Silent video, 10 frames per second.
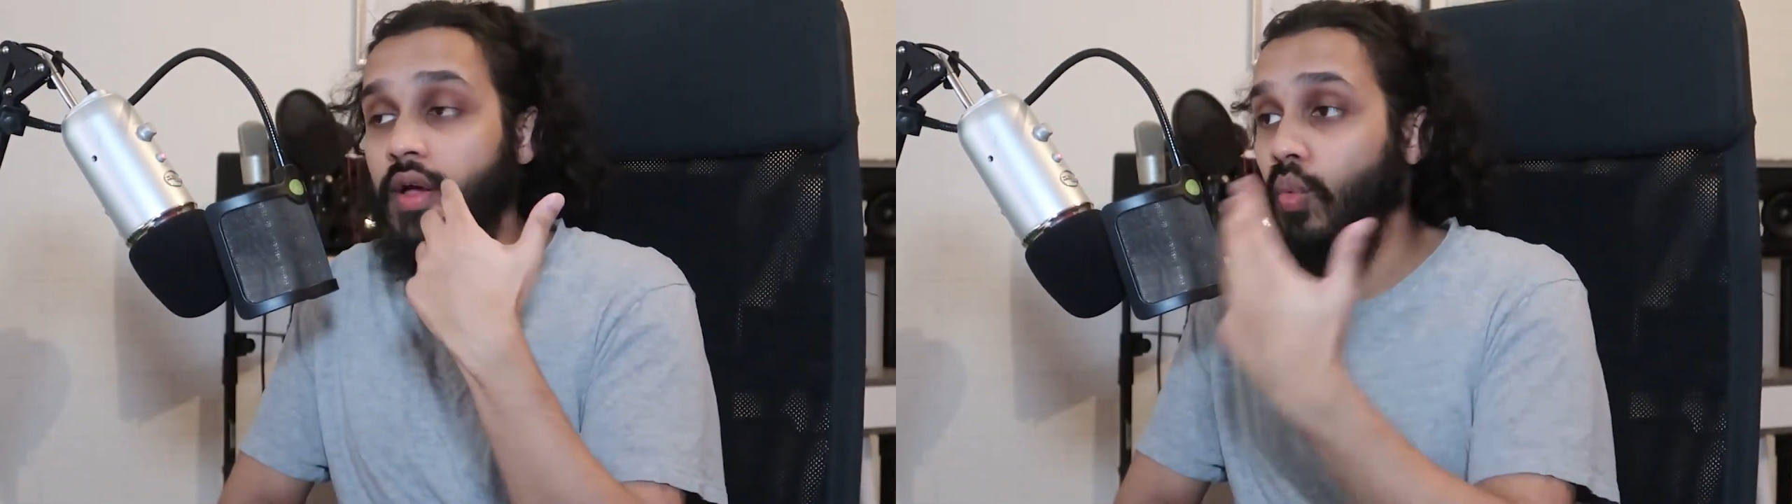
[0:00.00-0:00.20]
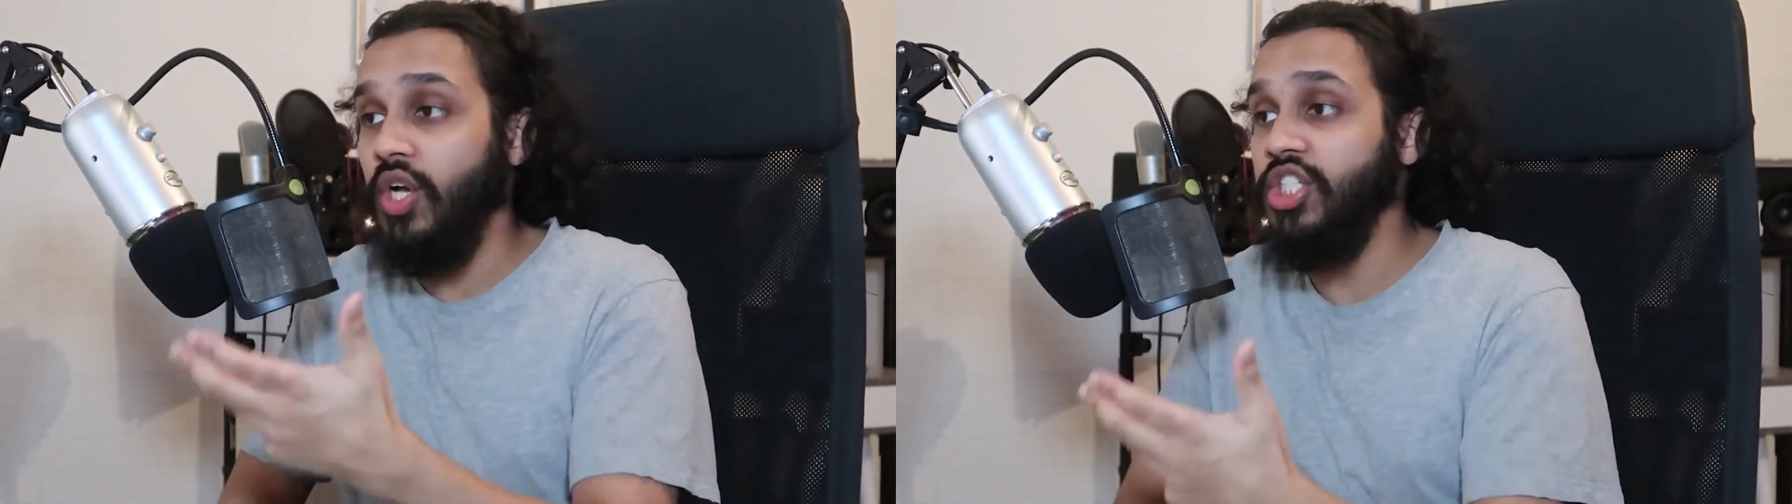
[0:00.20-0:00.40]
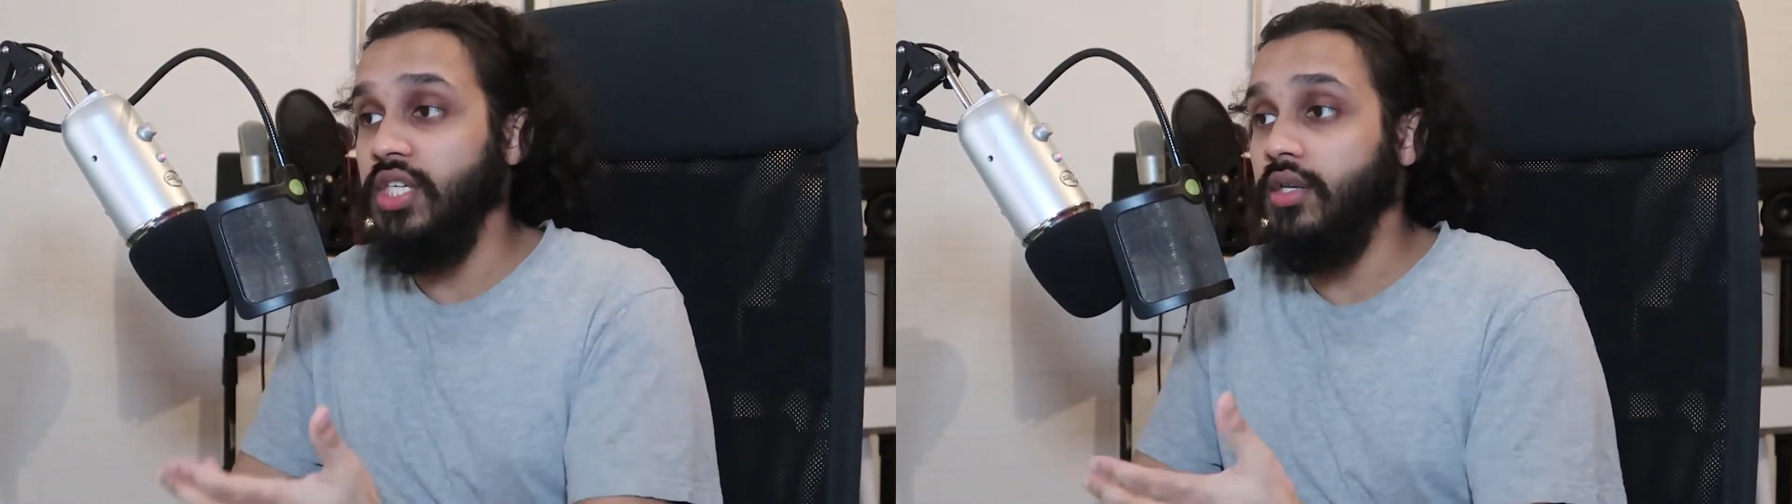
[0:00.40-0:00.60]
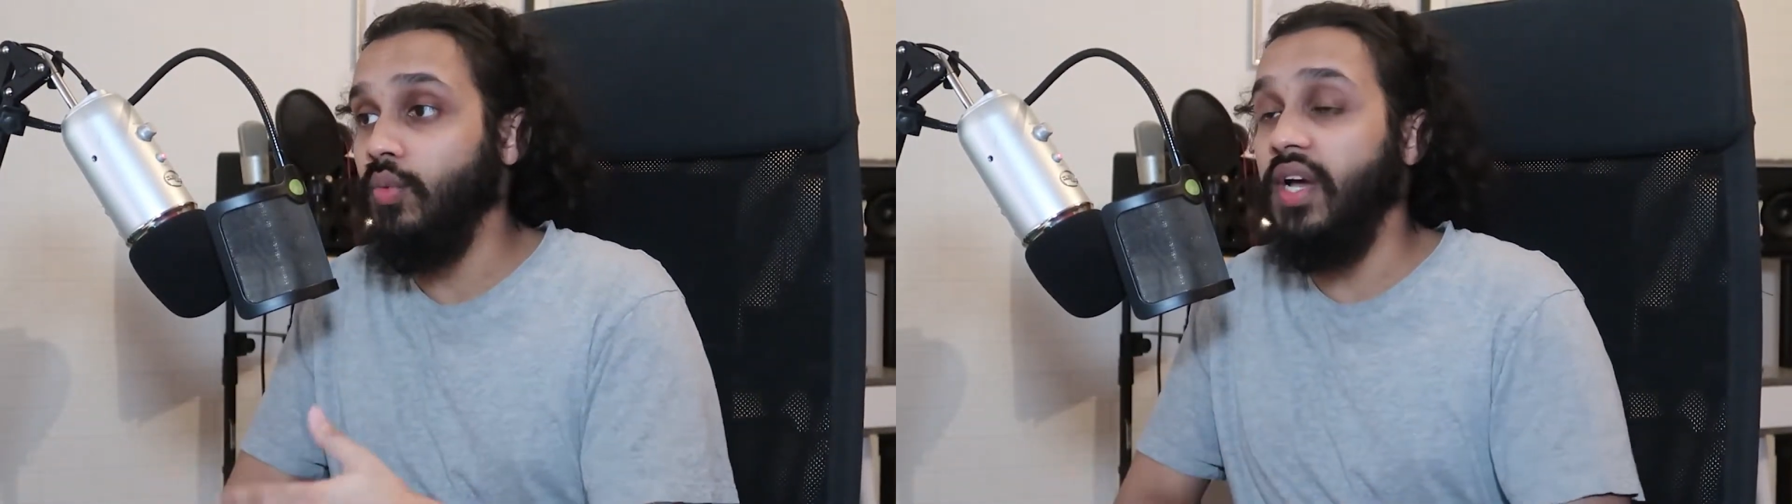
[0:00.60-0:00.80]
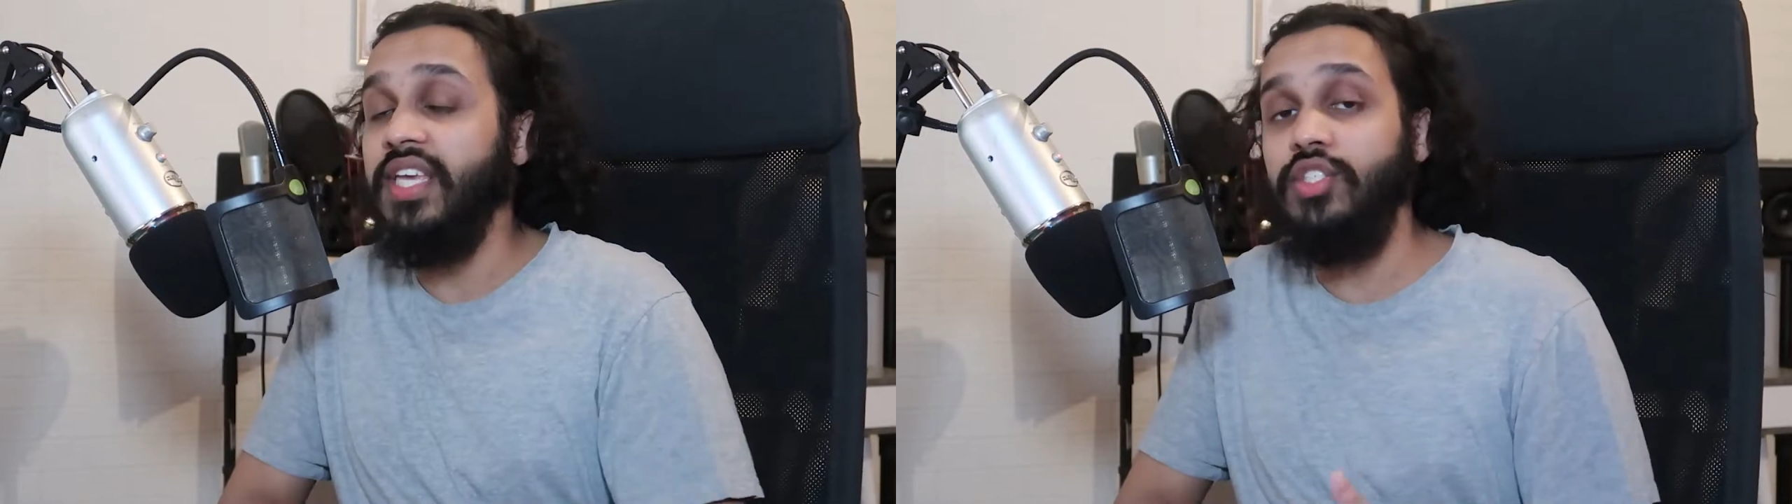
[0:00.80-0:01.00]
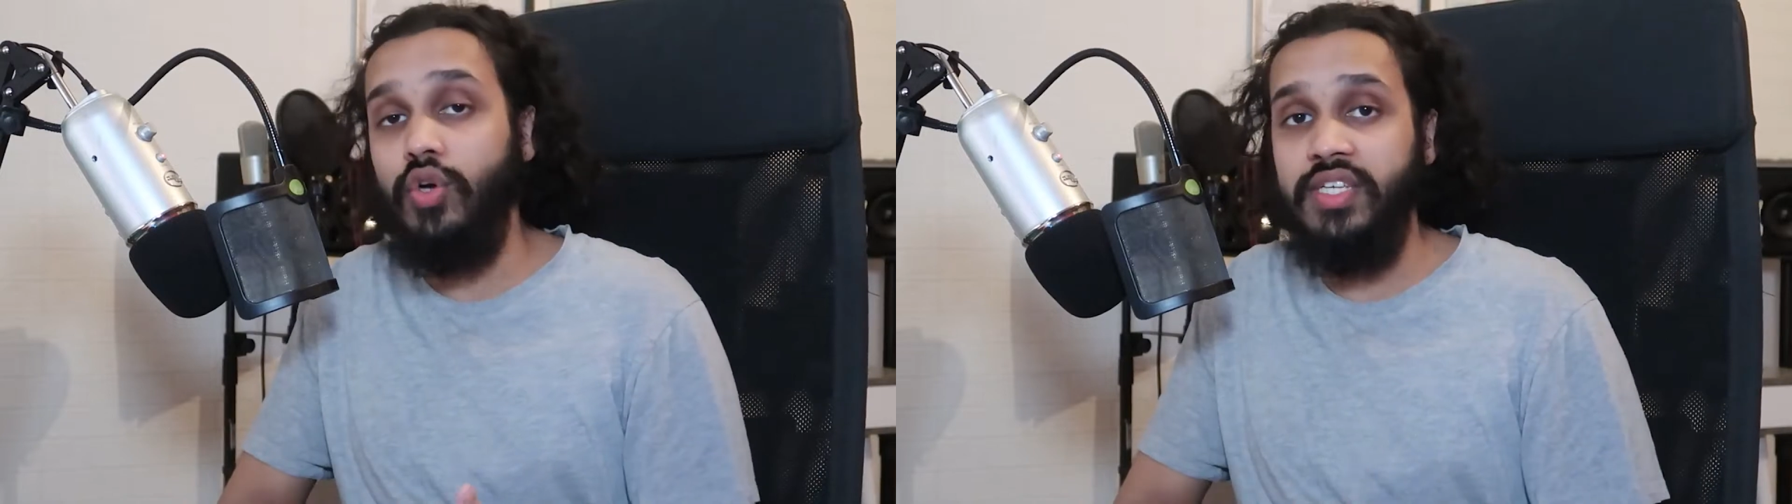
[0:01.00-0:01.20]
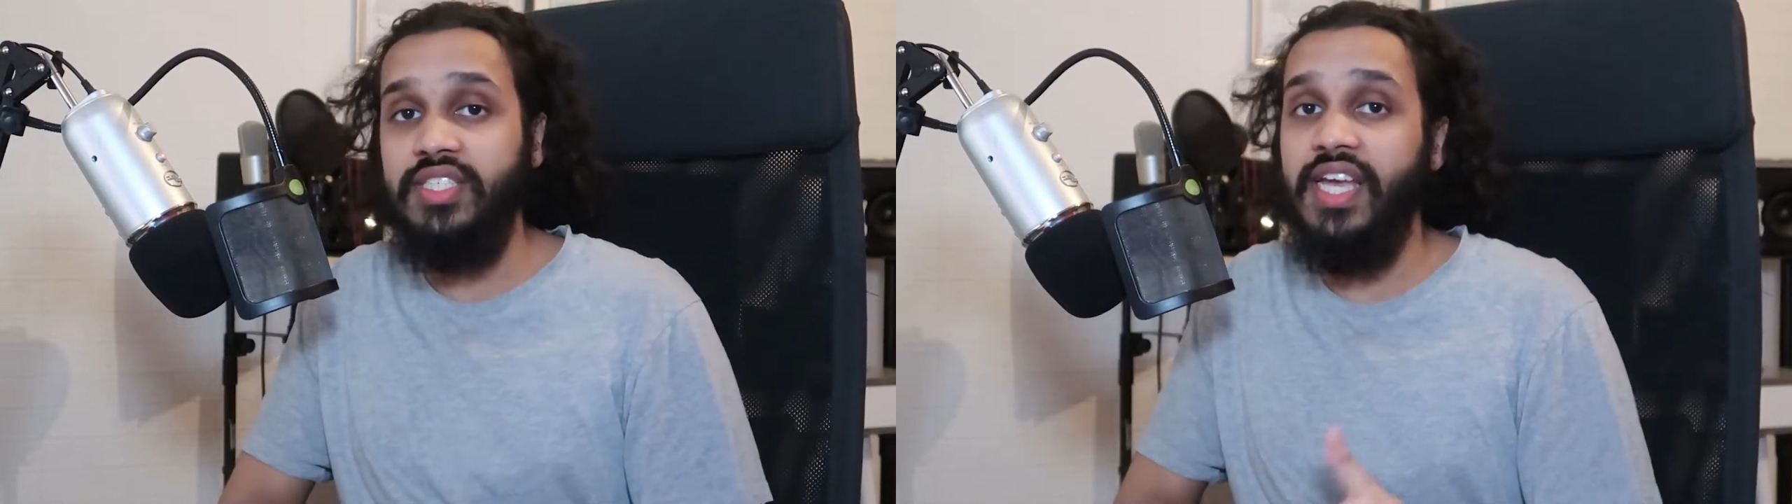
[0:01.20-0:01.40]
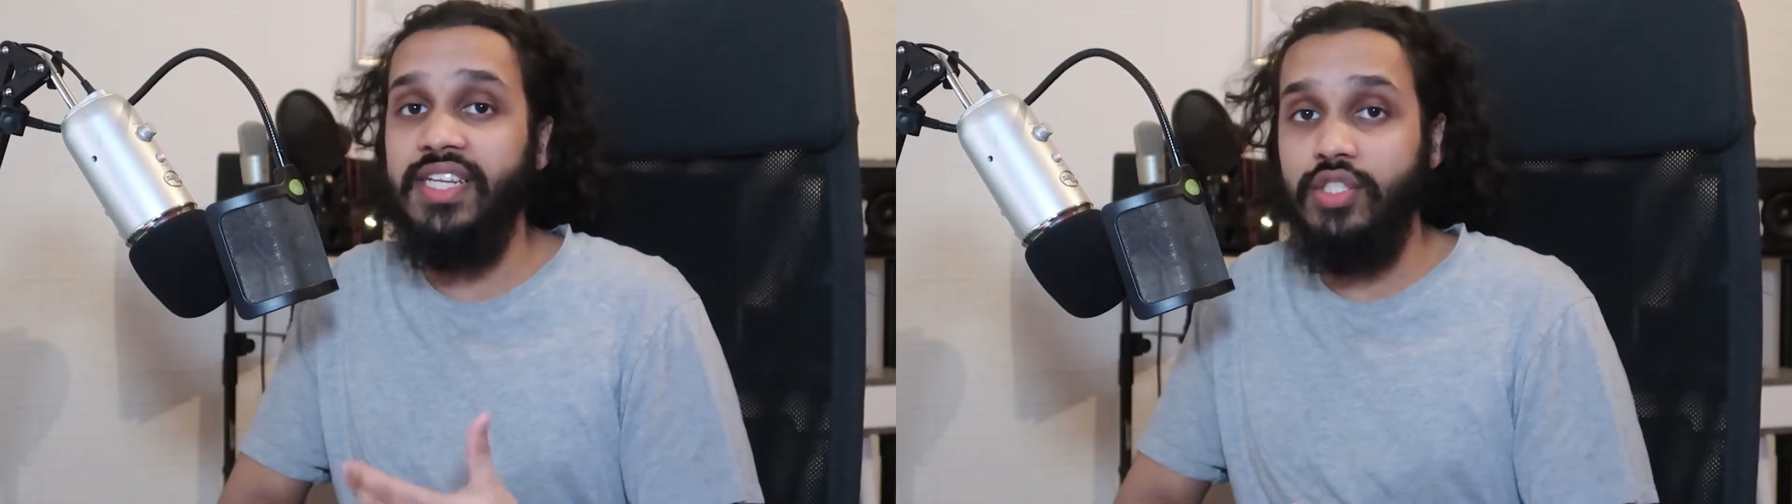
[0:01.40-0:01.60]
watching what he's got to
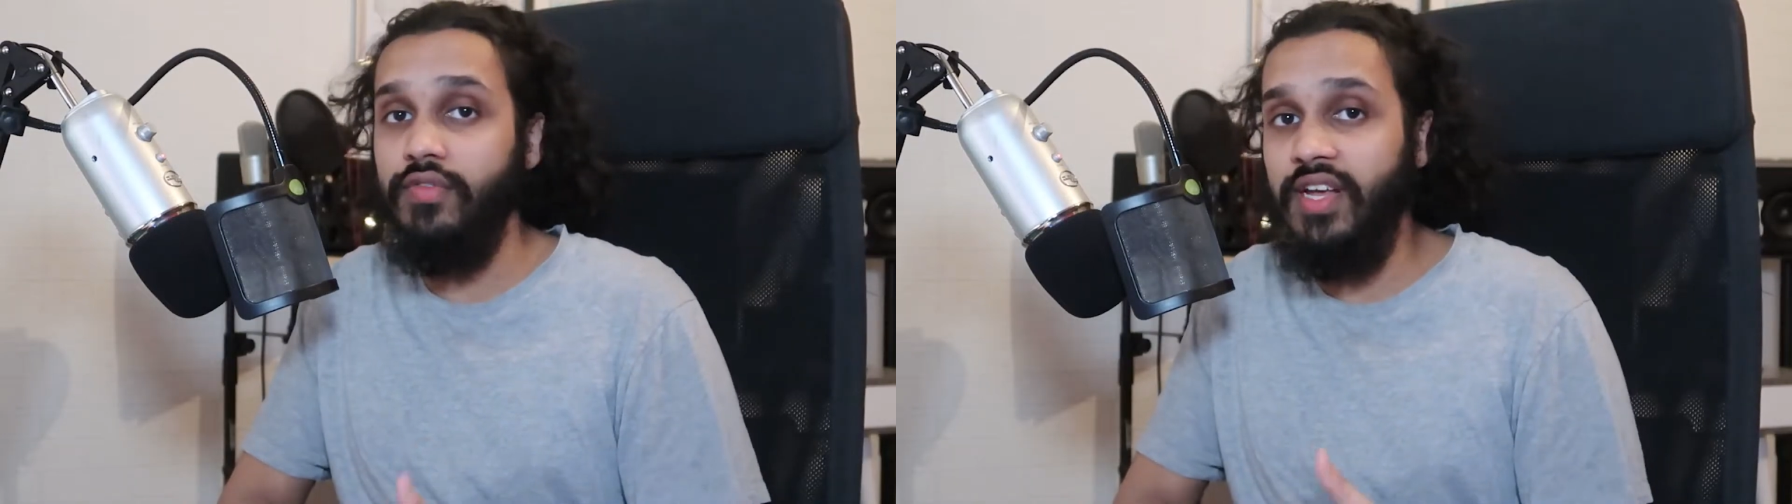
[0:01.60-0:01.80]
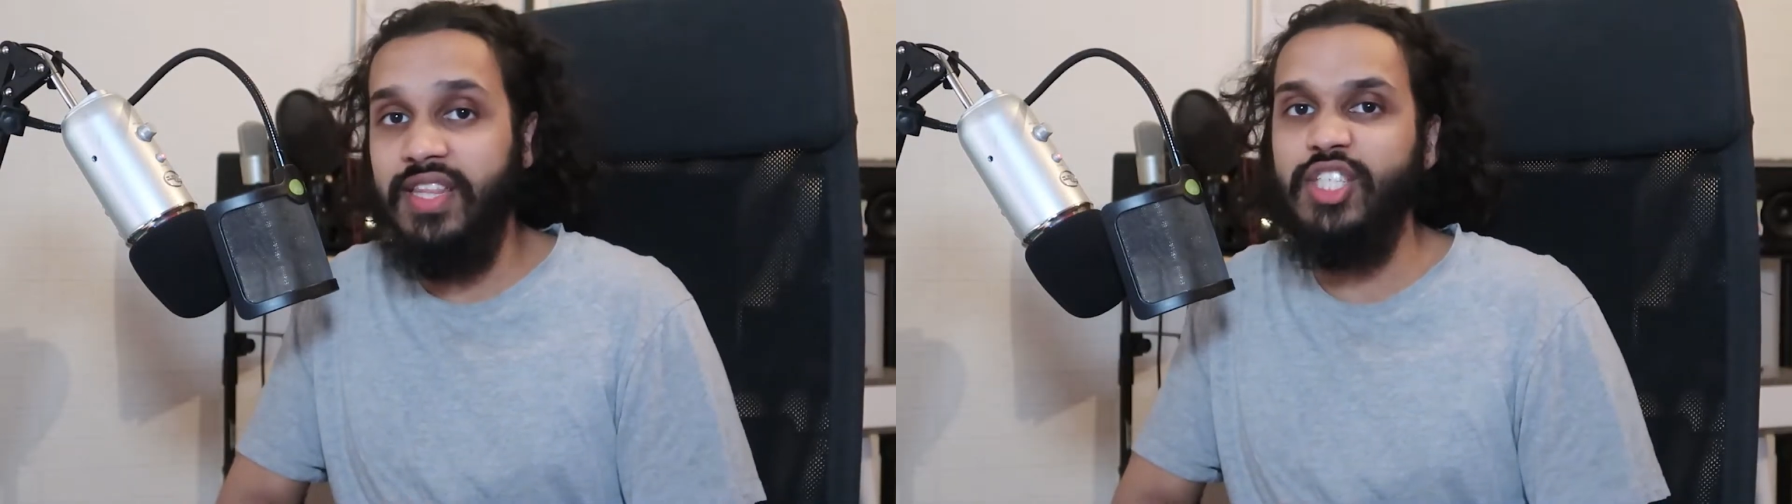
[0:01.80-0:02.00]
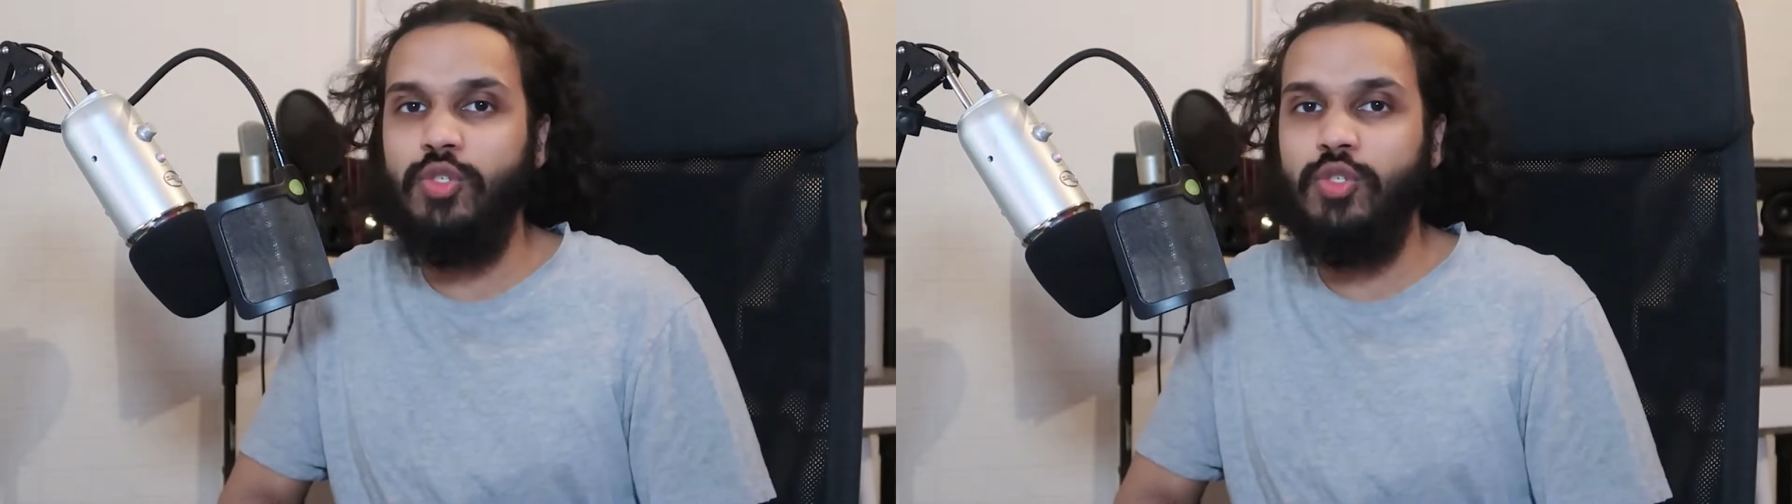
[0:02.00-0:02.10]
say and stuff like that.